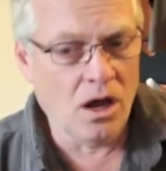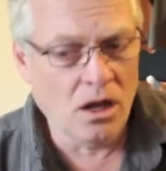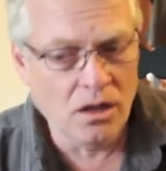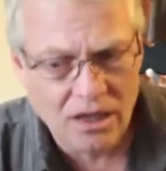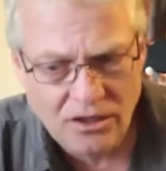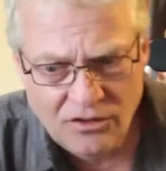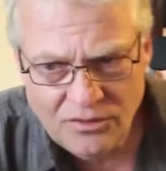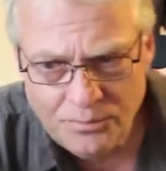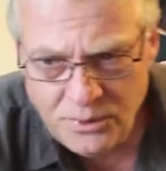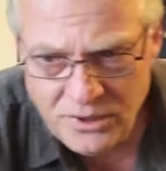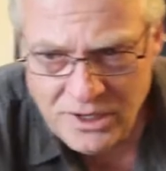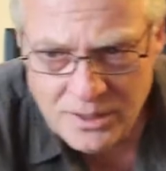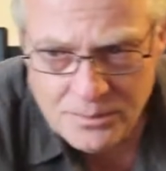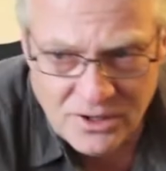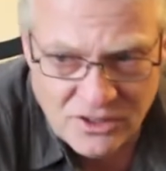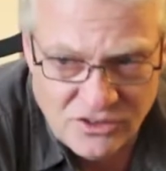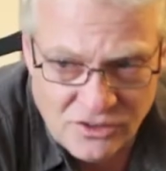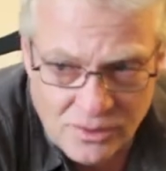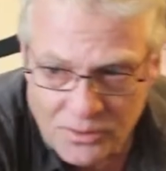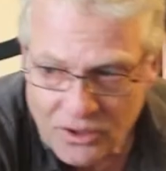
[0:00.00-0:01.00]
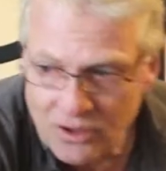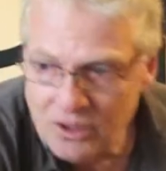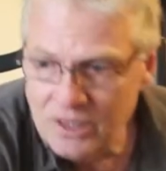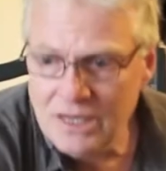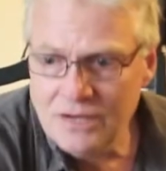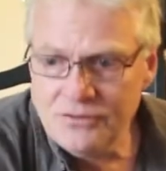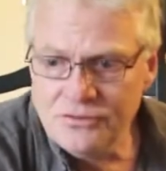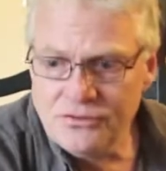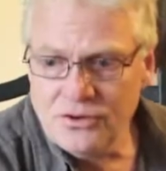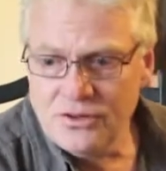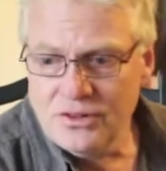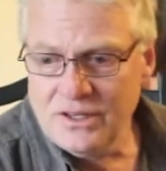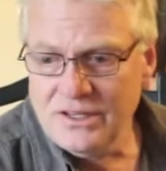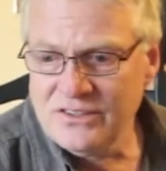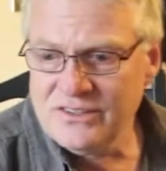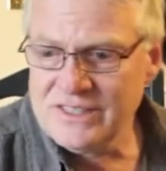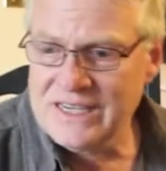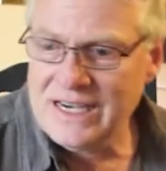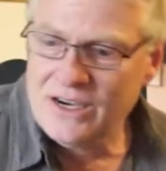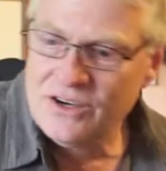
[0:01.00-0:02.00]
that's pretty much about it for
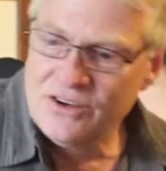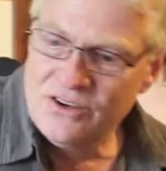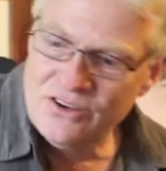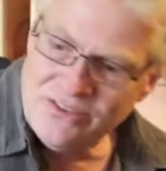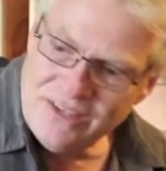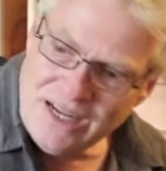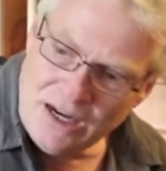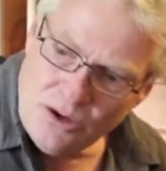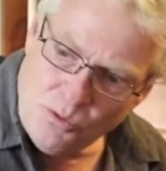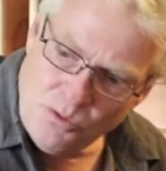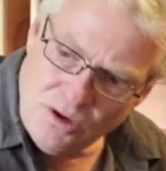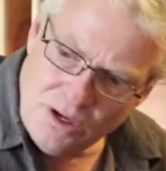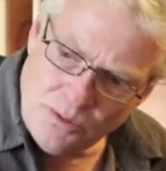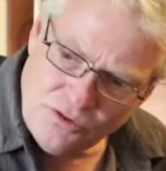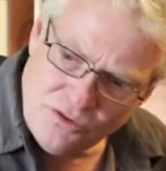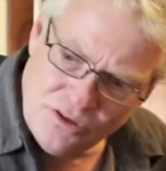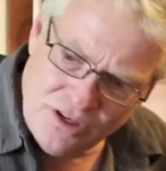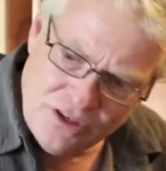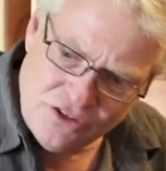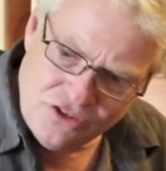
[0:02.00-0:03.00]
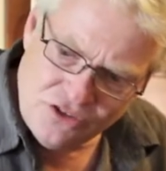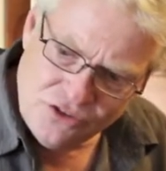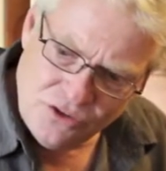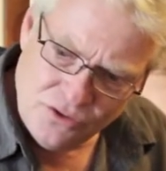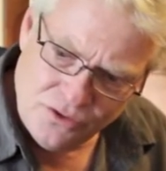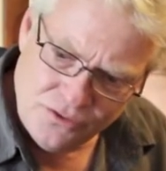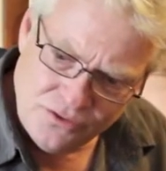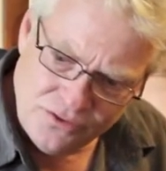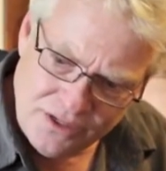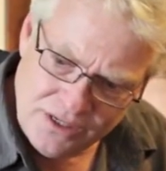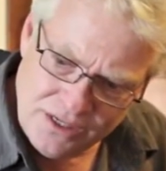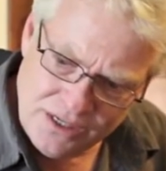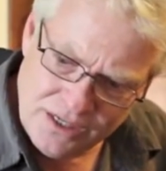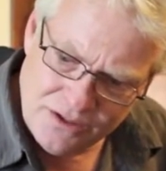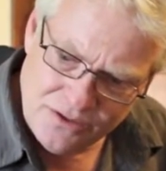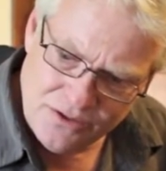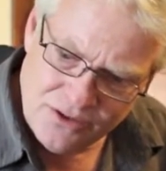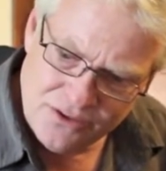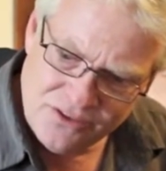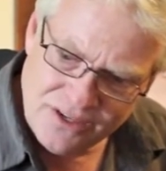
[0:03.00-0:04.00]
these characters. Now what I'm trying to show over
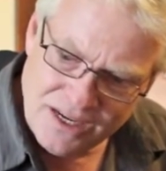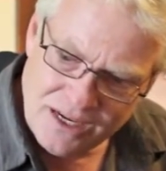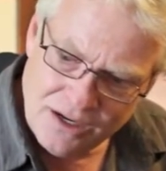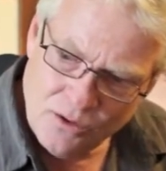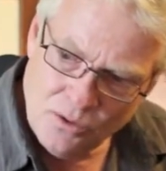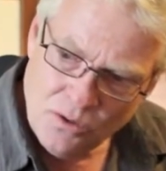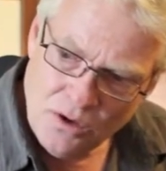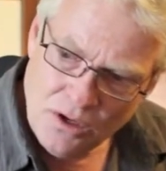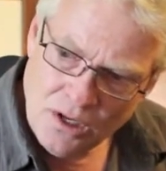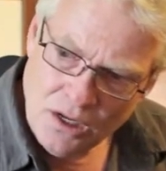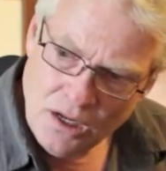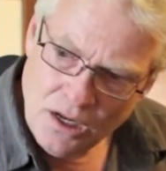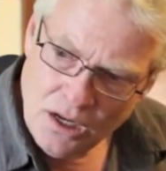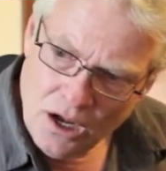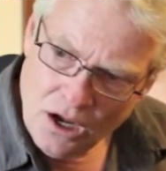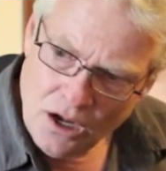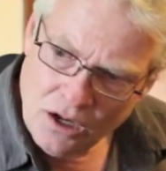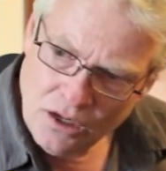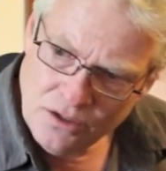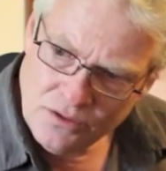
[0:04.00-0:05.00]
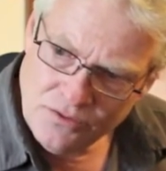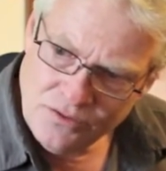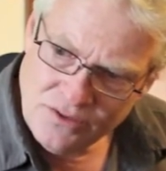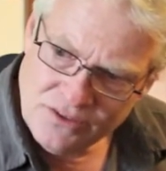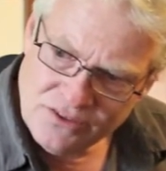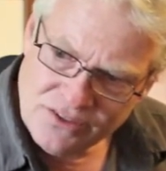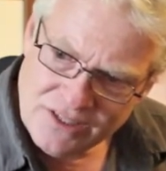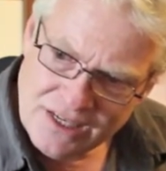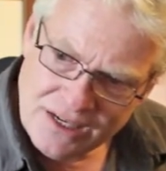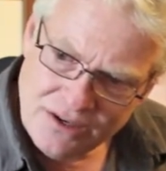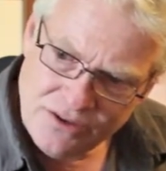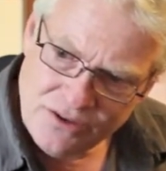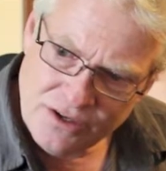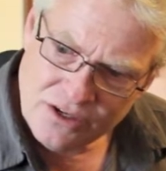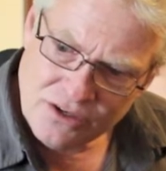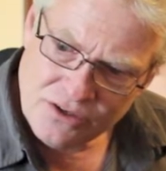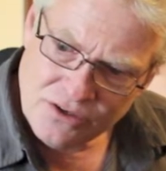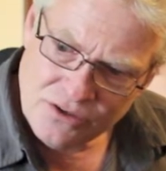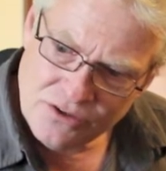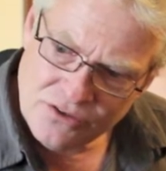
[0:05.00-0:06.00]
here is how all of these
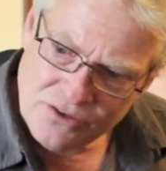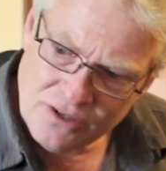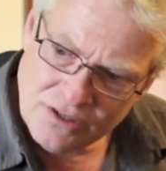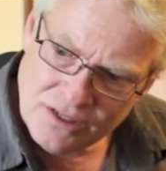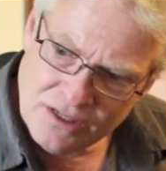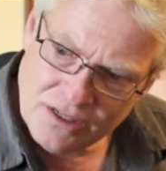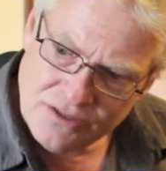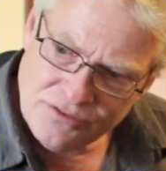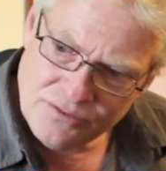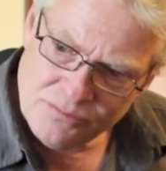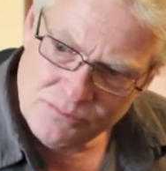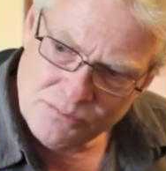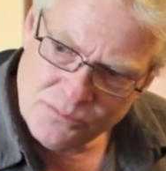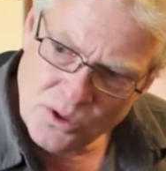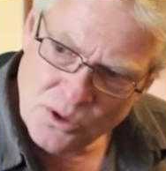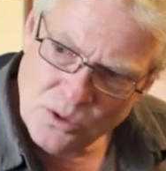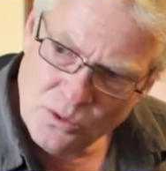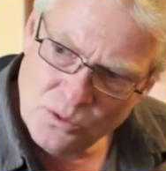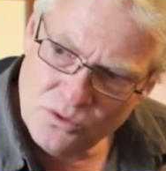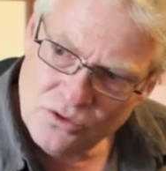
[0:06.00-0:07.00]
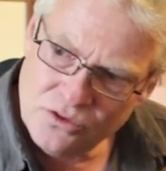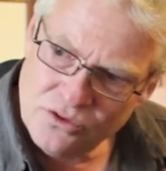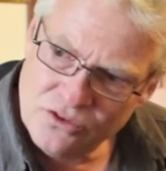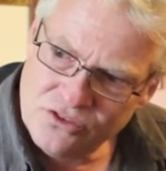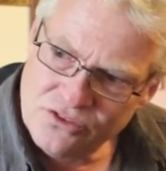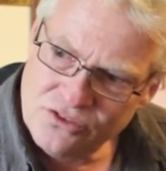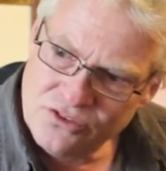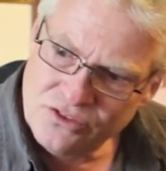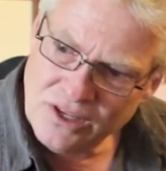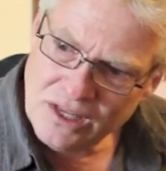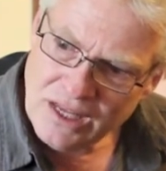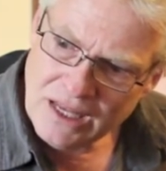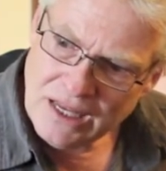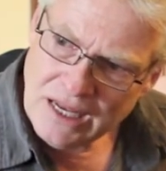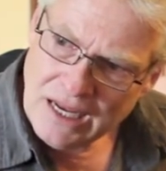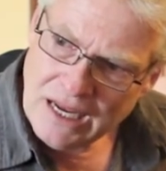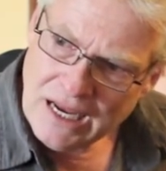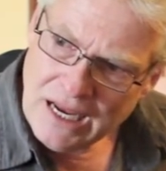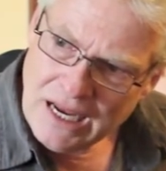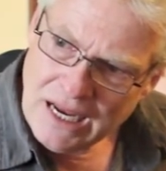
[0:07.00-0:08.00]
characters and the different bones
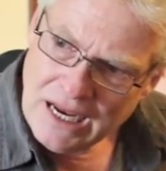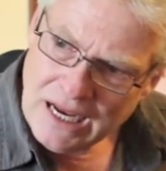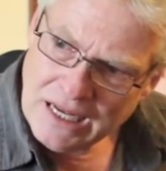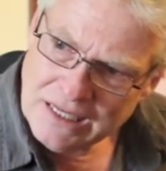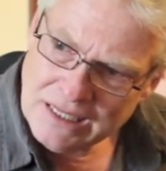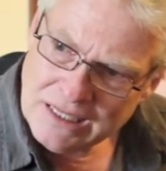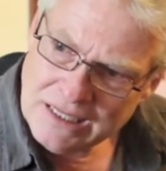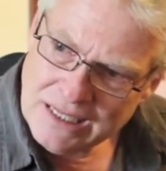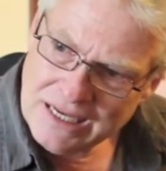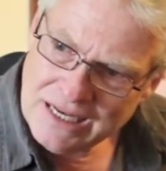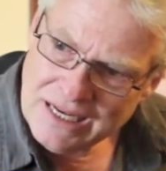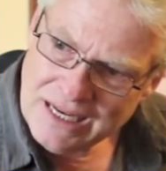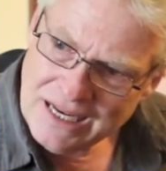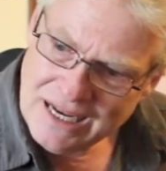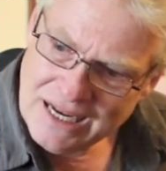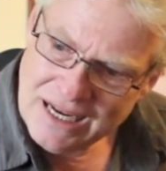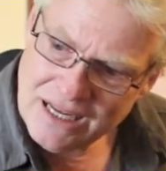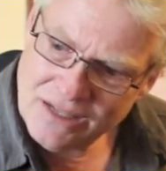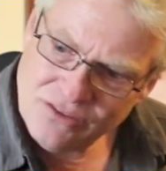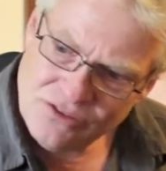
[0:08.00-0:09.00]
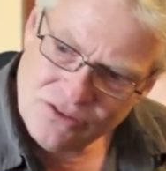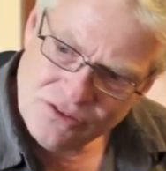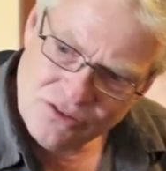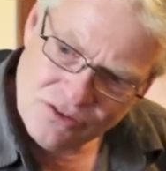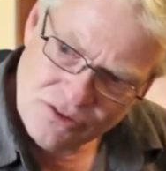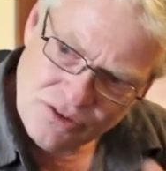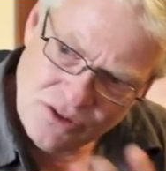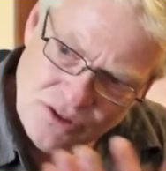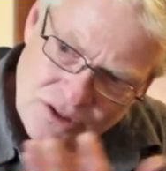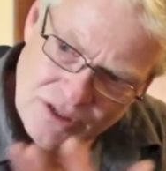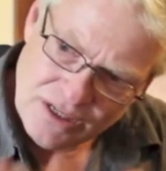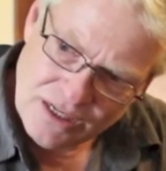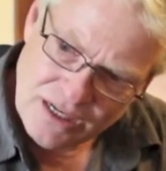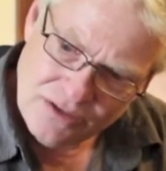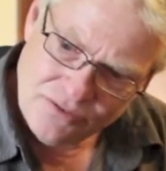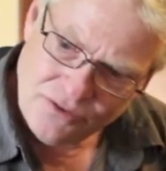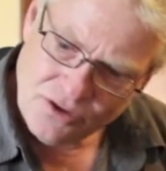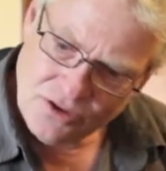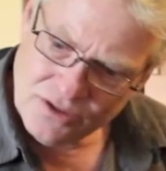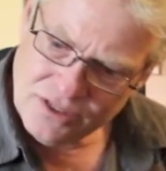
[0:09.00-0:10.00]
and then the heads, you
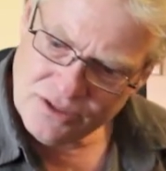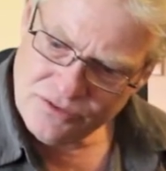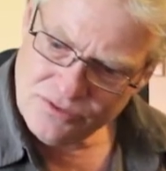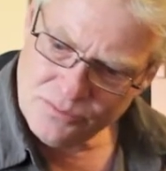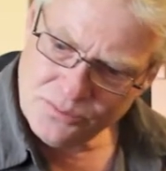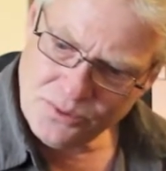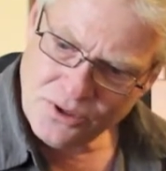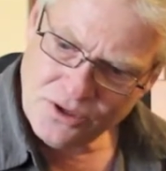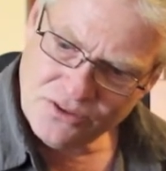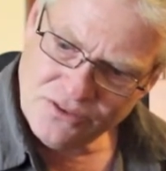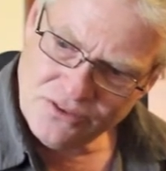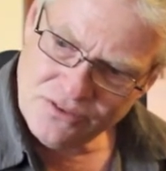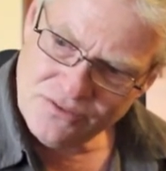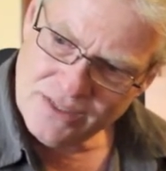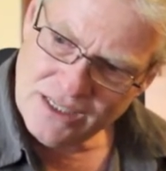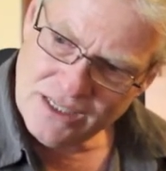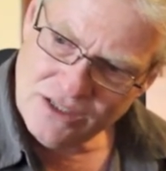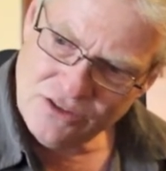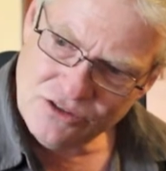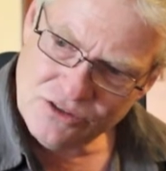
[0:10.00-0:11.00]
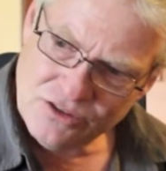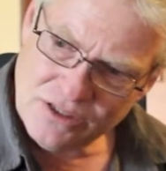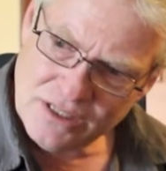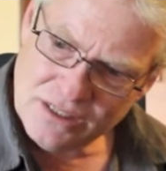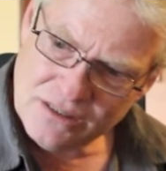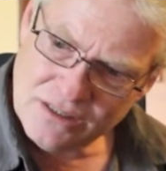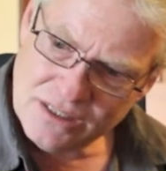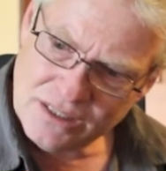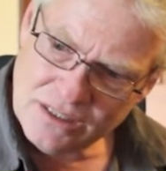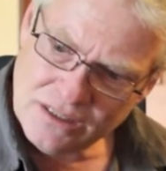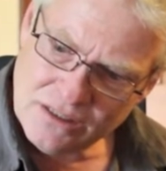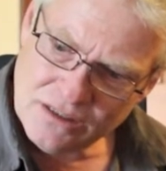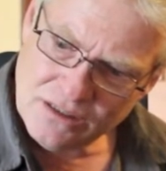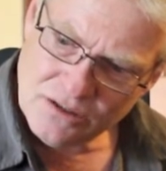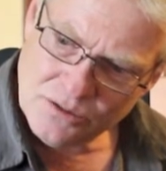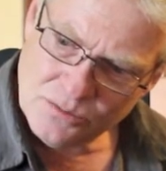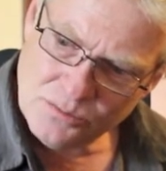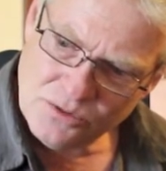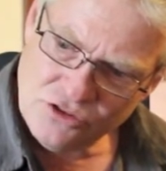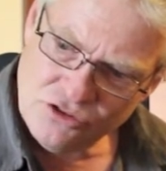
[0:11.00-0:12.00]
have all different parts of nature, yet they can
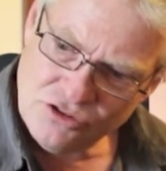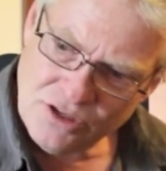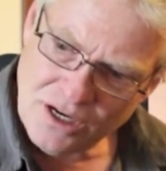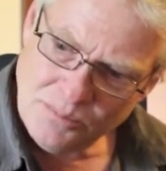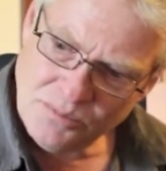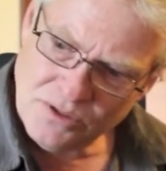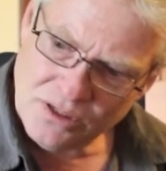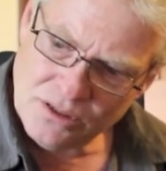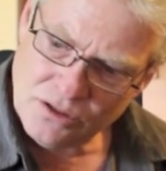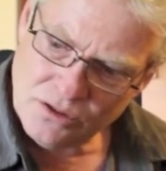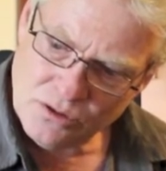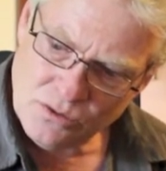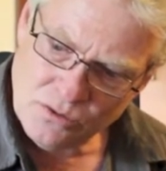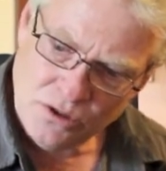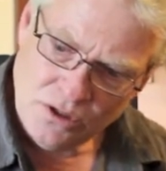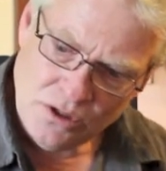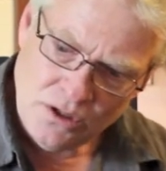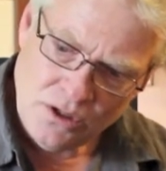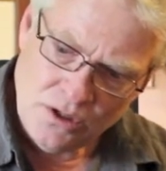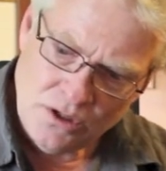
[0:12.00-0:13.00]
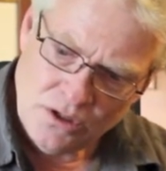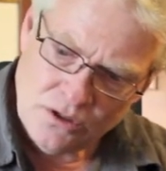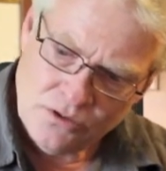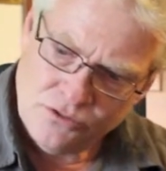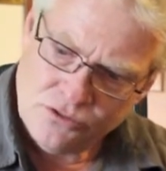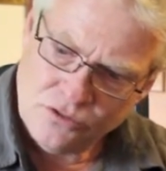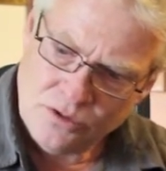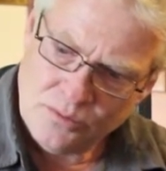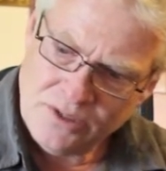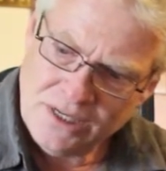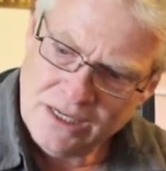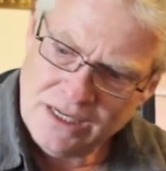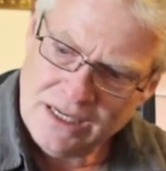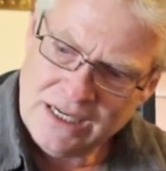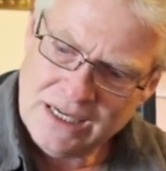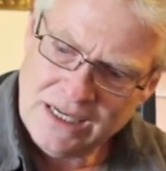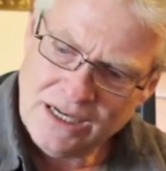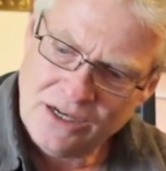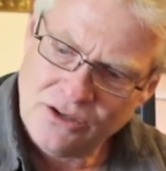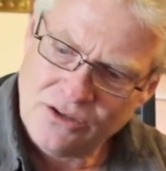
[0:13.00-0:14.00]
all be shaped into forming a
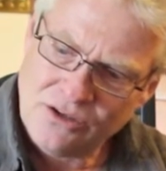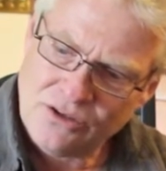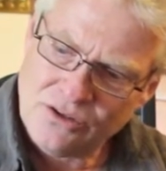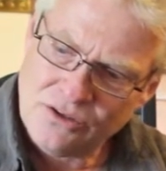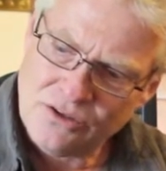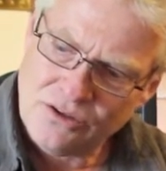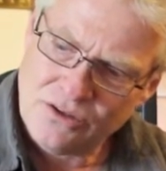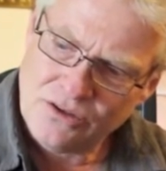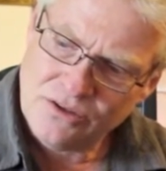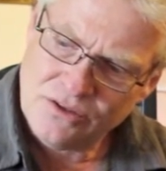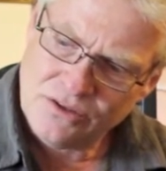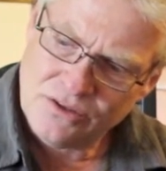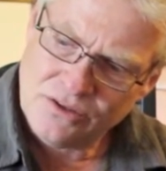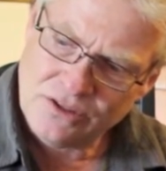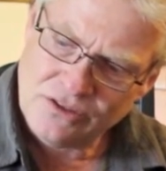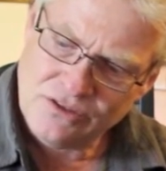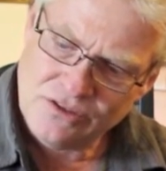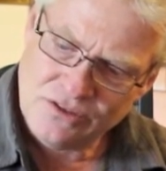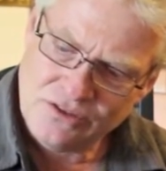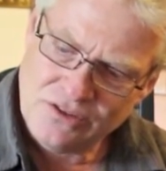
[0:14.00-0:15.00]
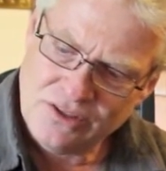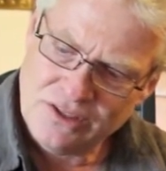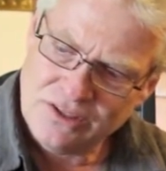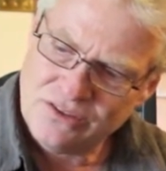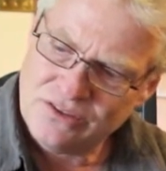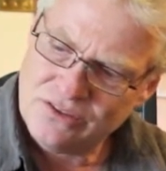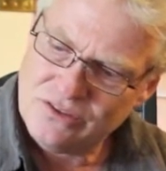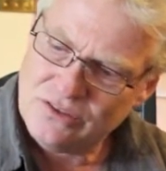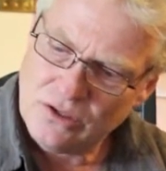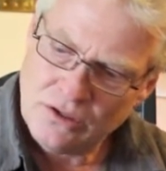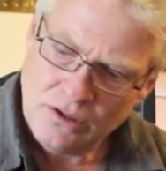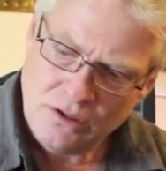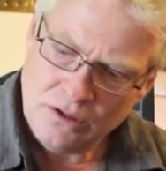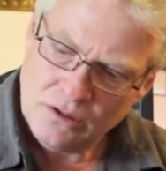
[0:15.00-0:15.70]
character such as this.